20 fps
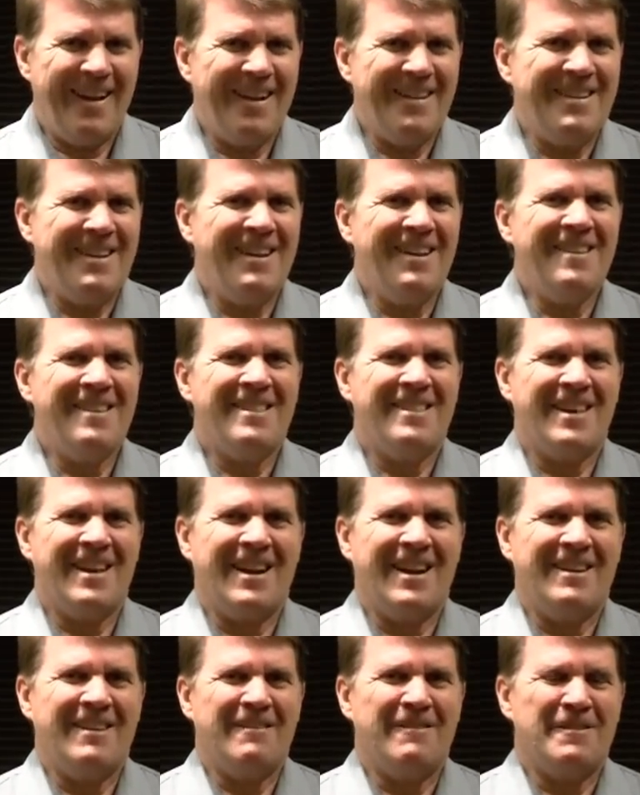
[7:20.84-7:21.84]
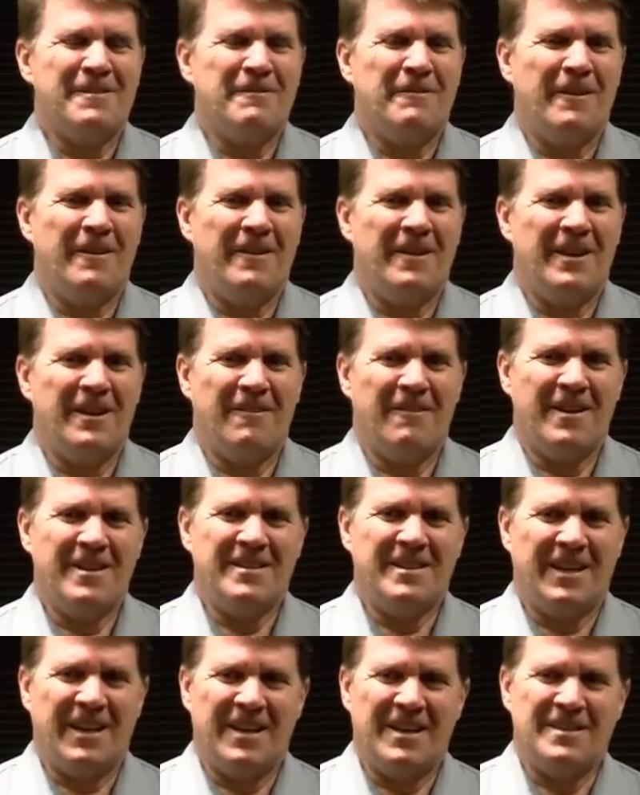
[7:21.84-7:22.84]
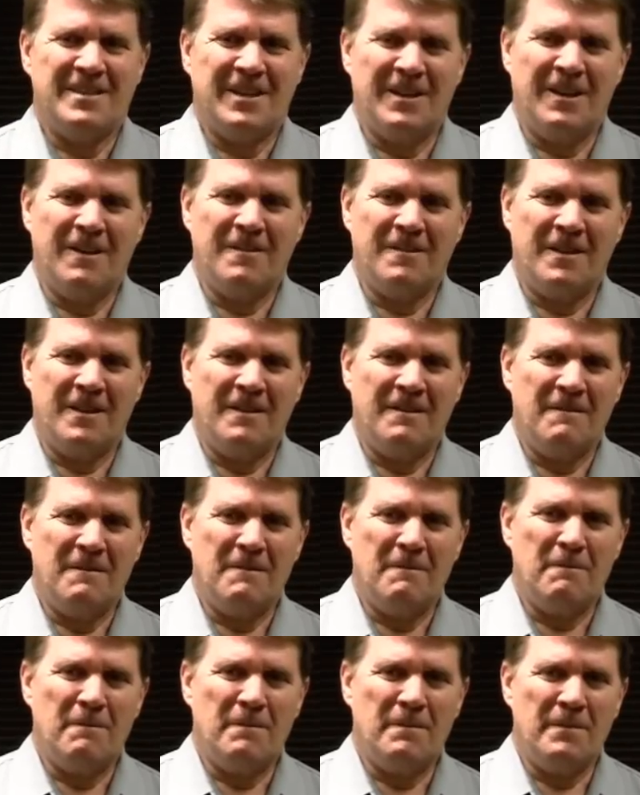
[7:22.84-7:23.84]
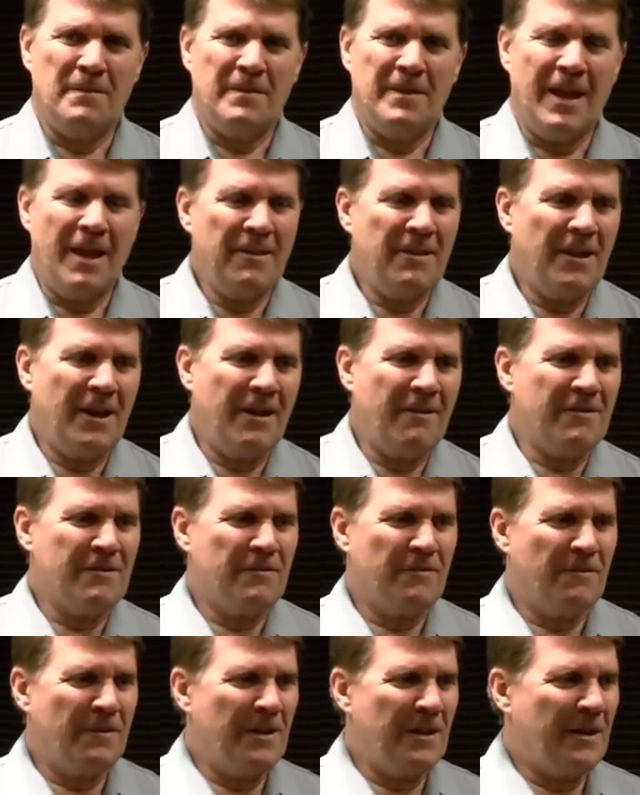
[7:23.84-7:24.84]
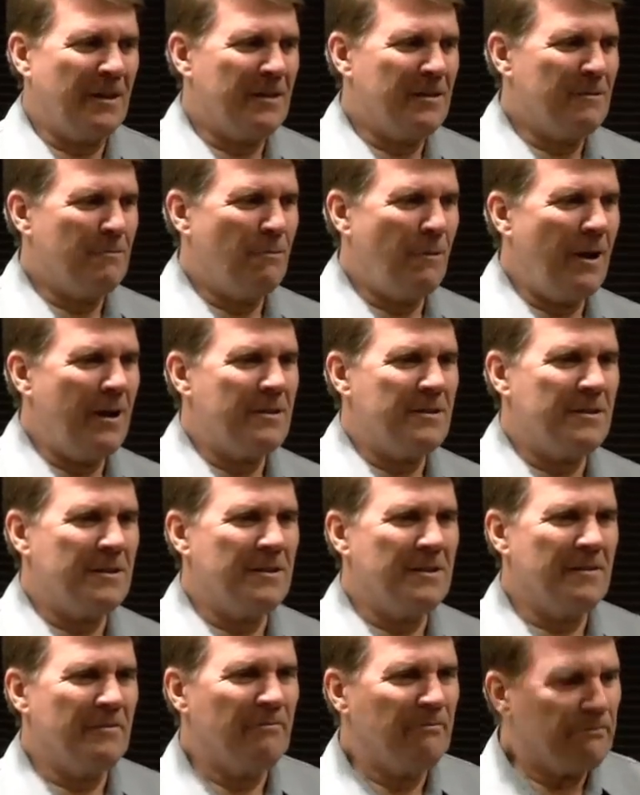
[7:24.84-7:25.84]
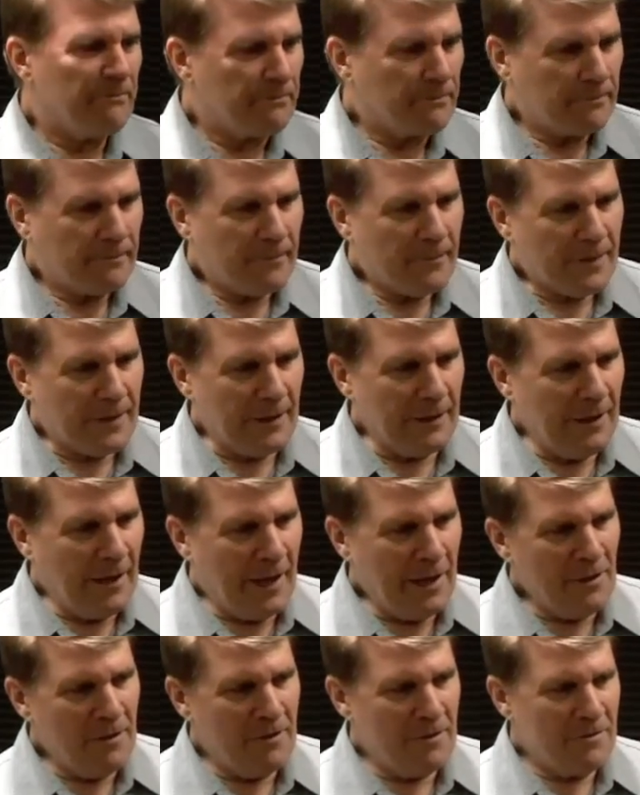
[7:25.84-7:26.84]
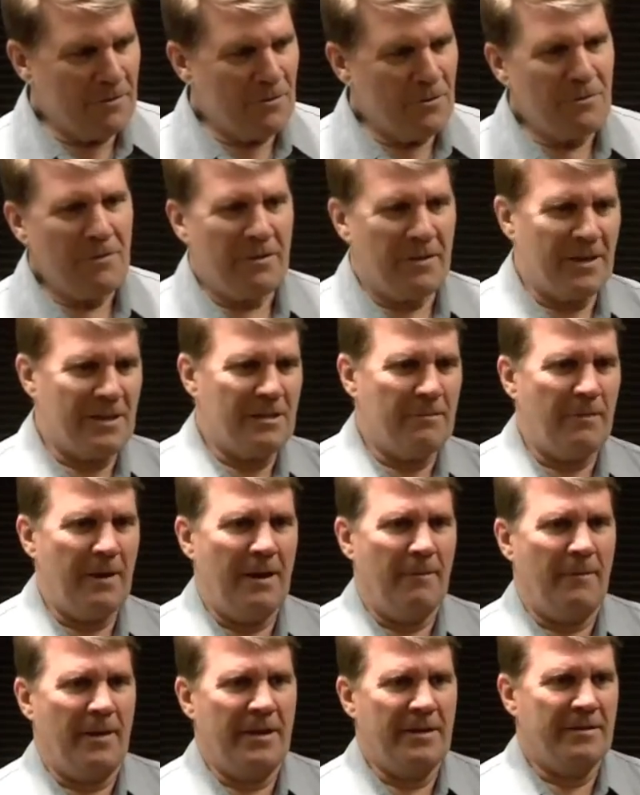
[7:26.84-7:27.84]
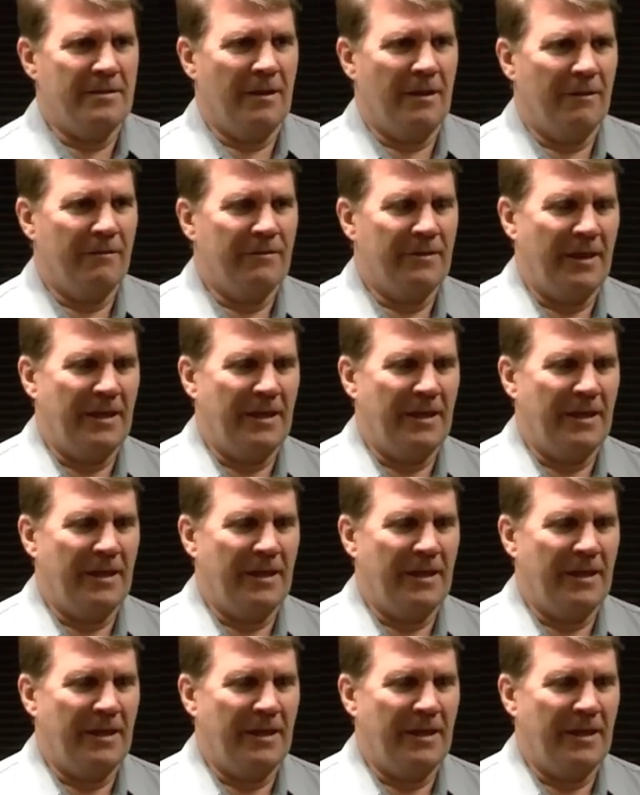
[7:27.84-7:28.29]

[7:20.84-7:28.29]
And the other thing that was very interesting is that now that I was free to express, I learned new things about myself.